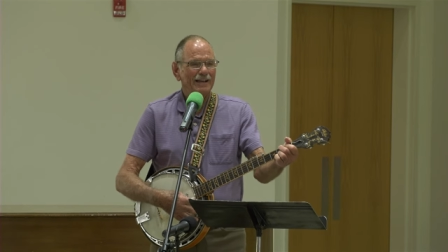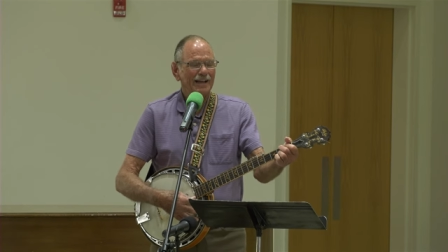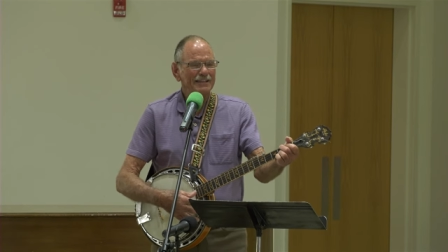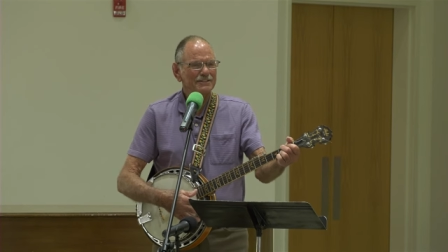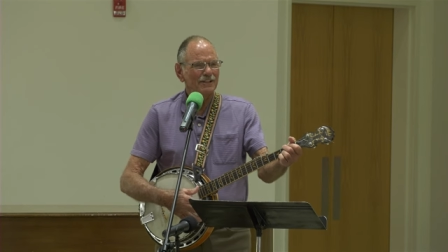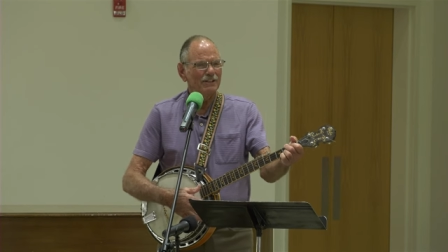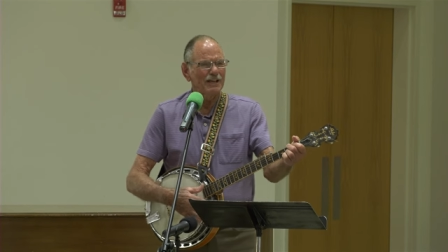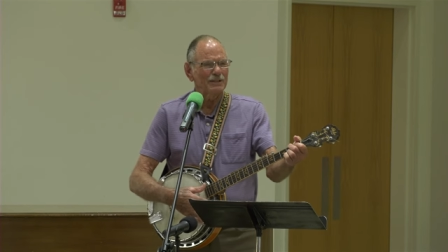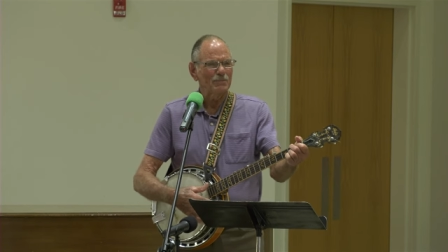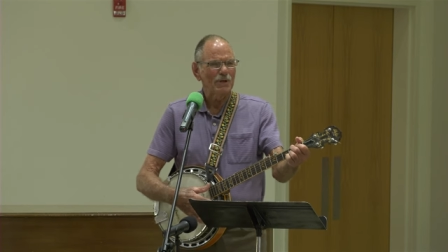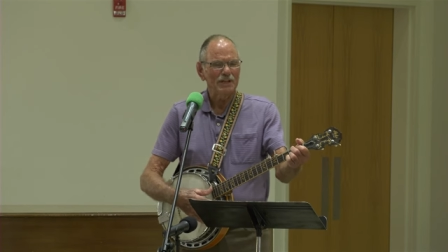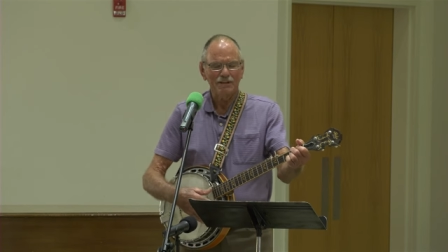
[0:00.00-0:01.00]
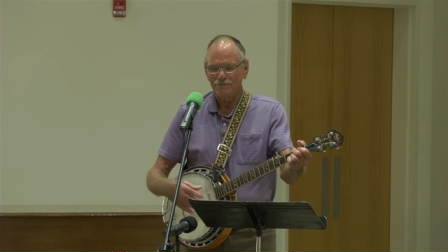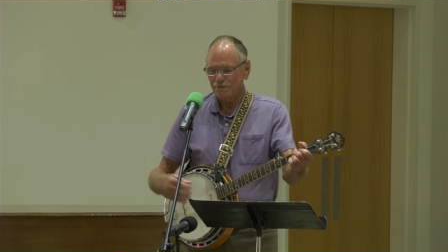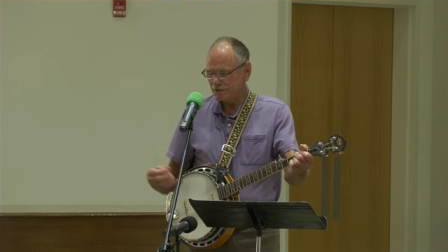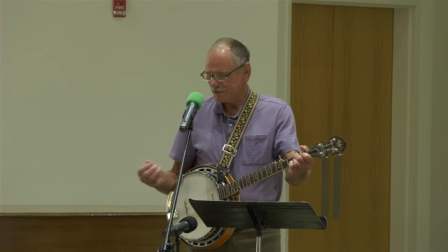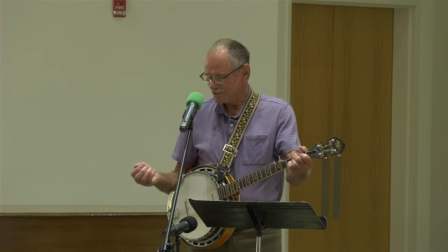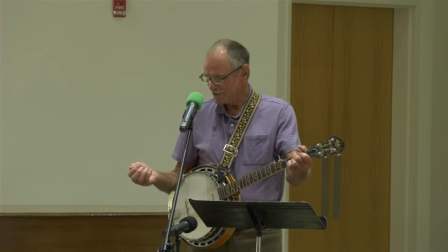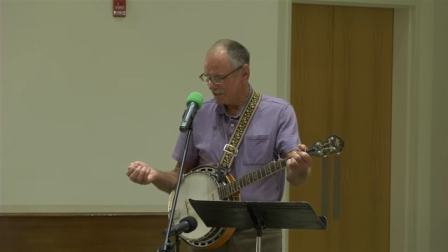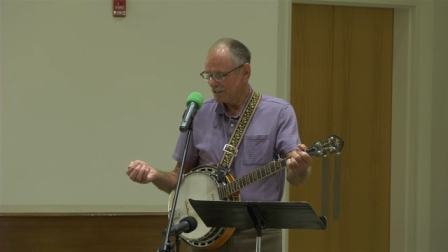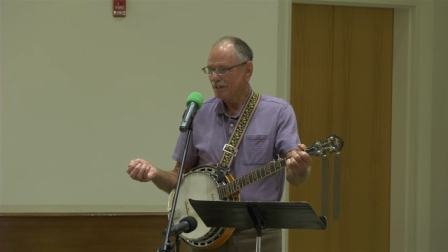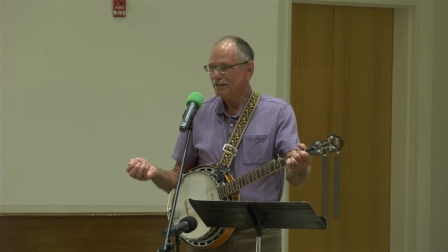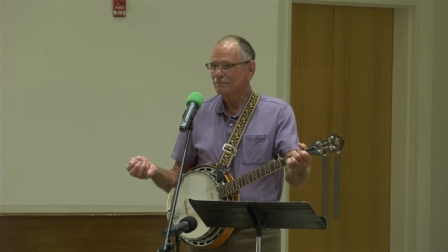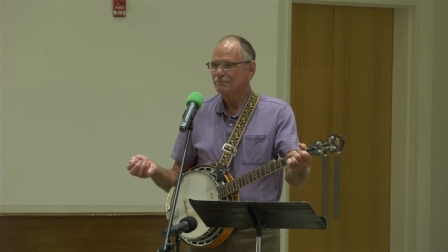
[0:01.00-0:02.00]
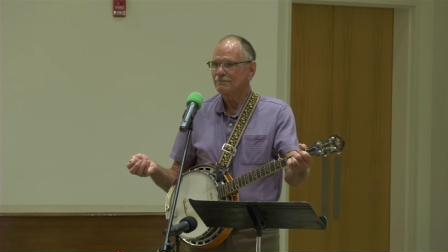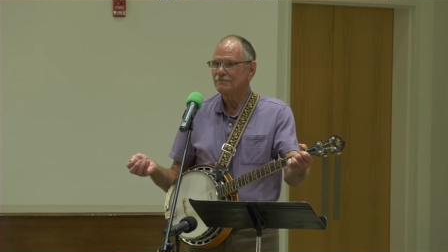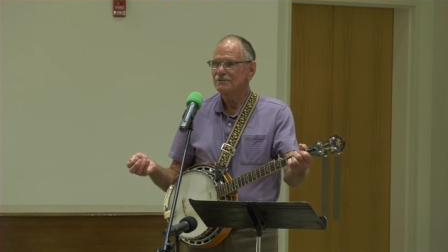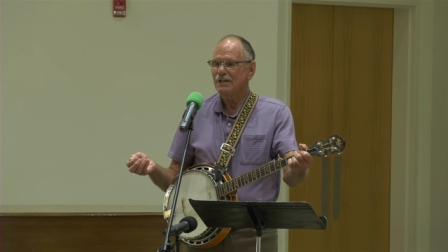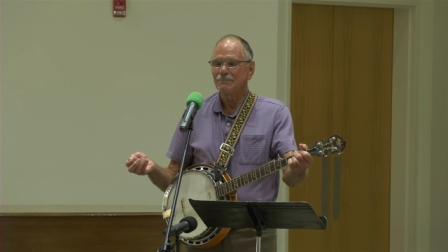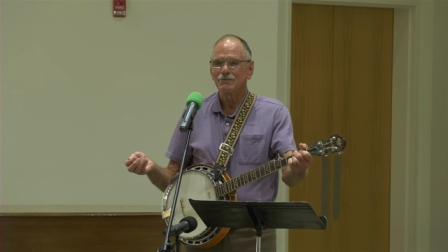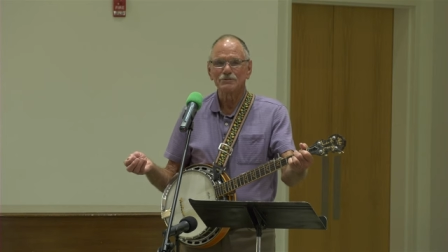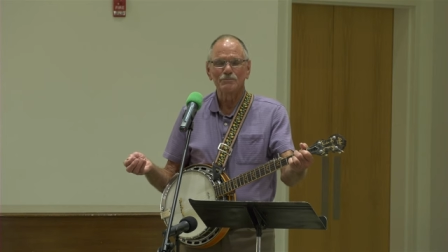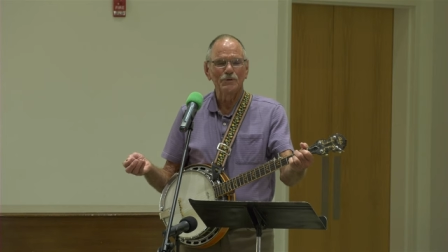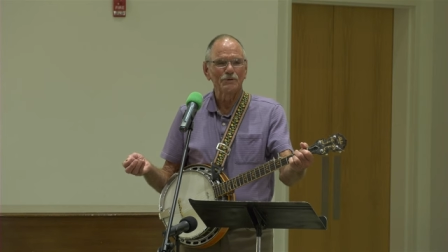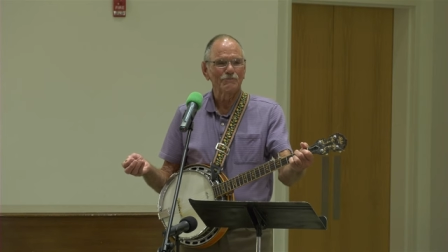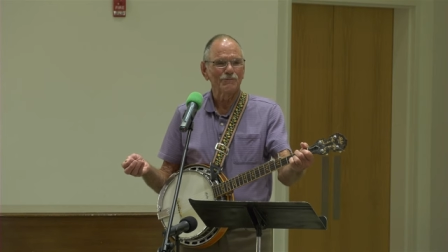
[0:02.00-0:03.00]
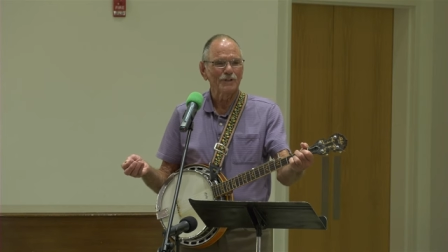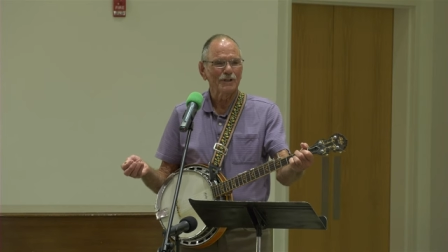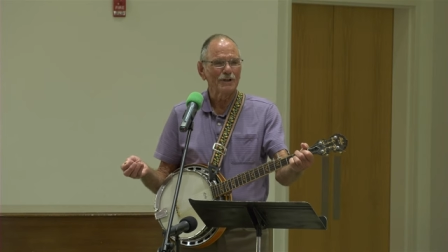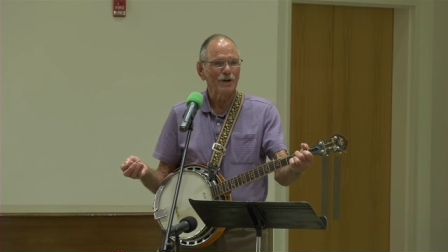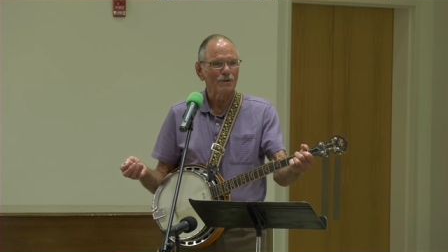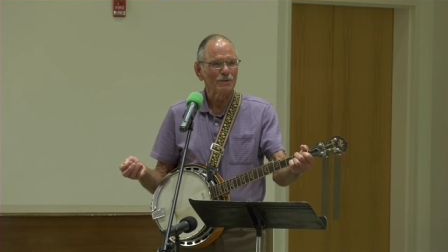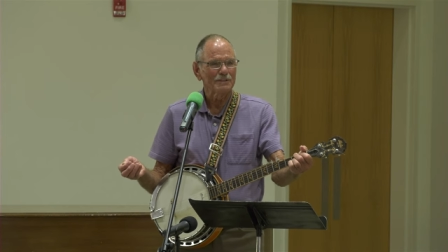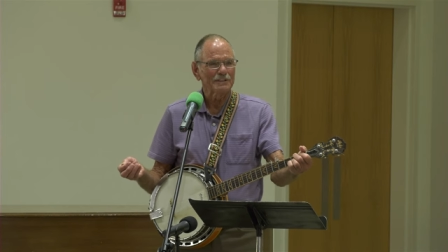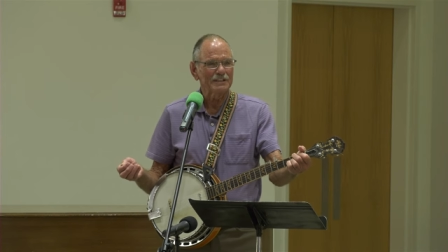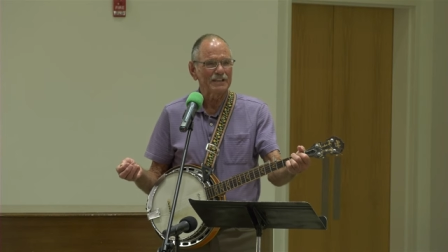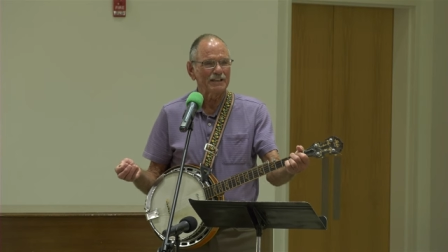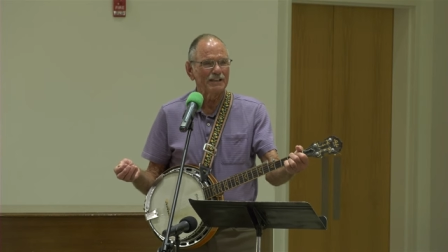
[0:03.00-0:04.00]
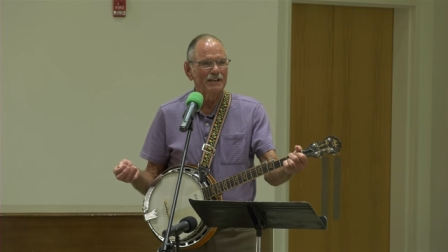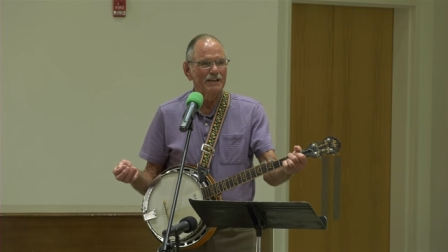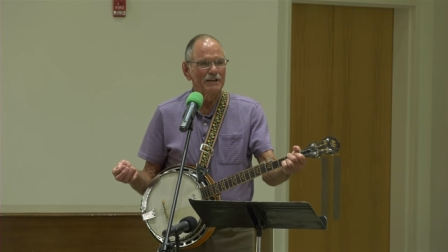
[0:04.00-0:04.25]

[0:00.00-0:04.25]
That's a lot of money for just a little tablespoonful of gold, isn't it?